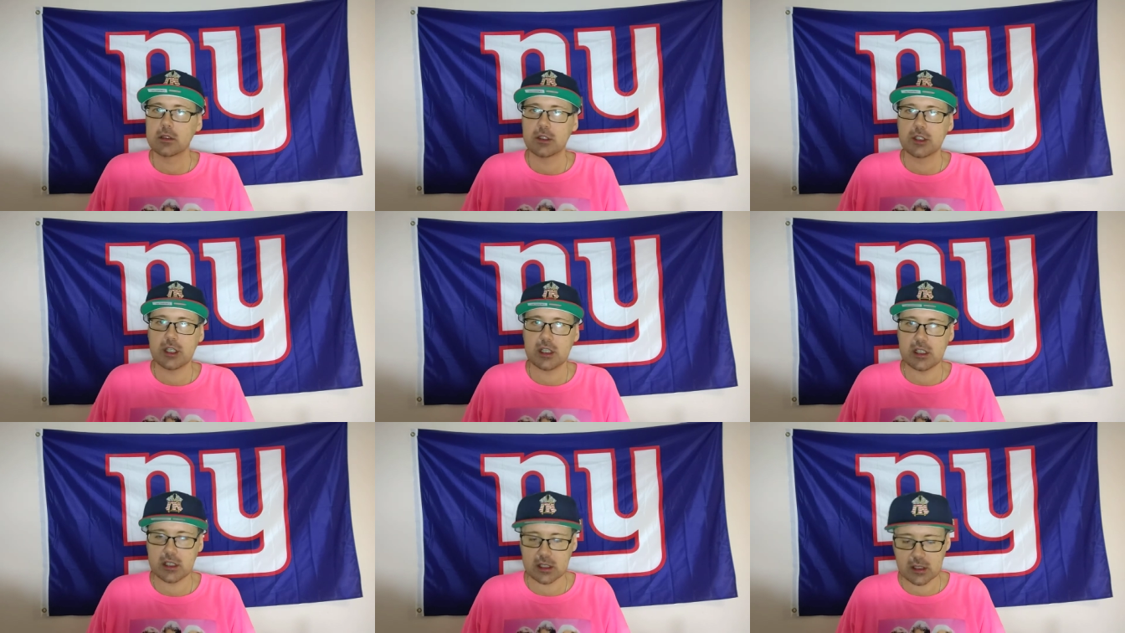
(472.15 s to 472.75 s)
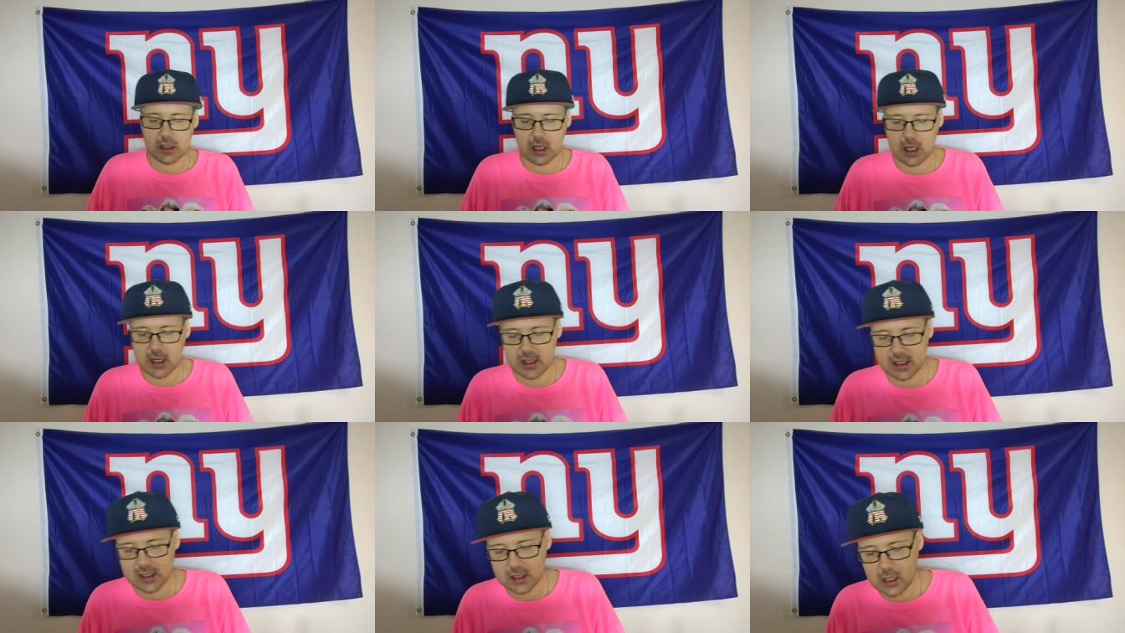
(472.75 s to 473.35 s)
Jesus
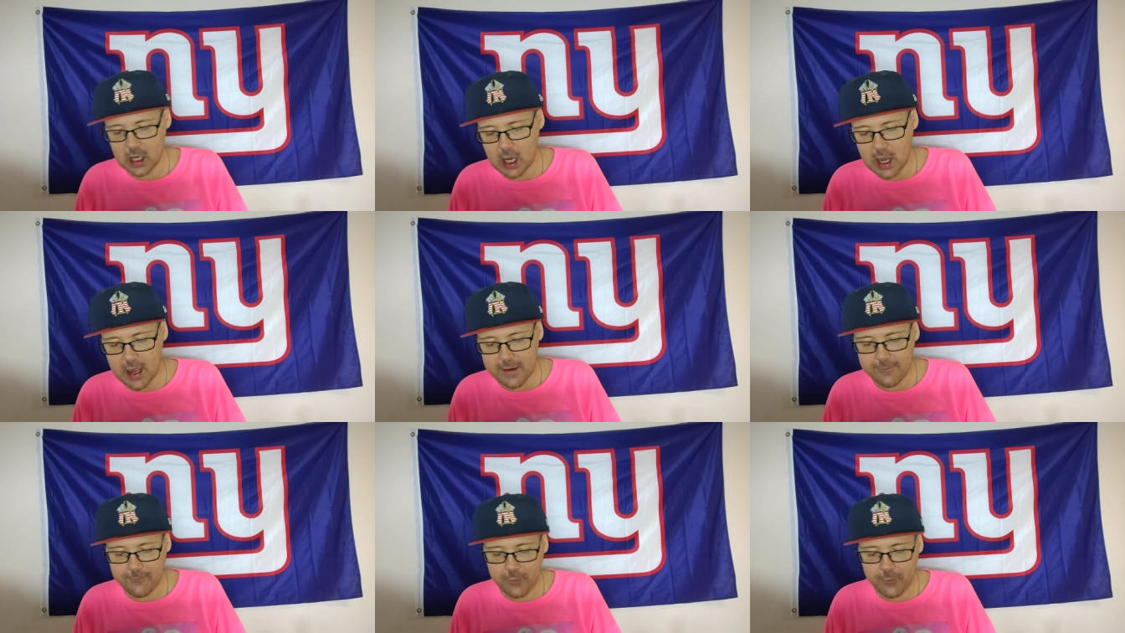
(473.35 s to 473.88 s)
Christ. All right,